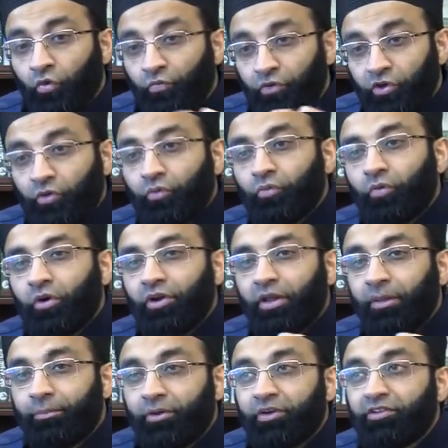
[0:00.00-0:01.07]
we don't
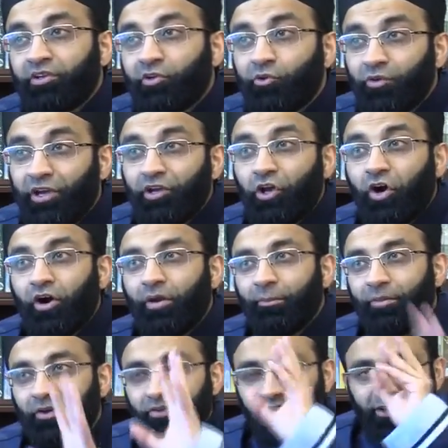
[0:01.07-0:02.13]
want a person to get
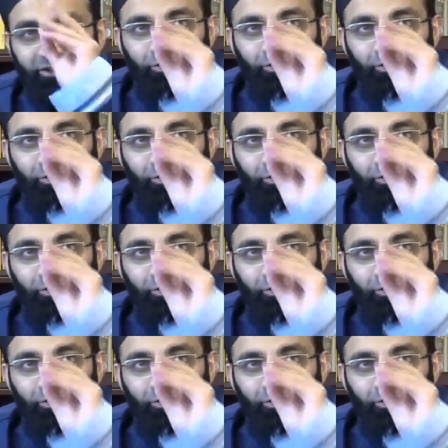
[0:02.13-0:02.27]
harmed, because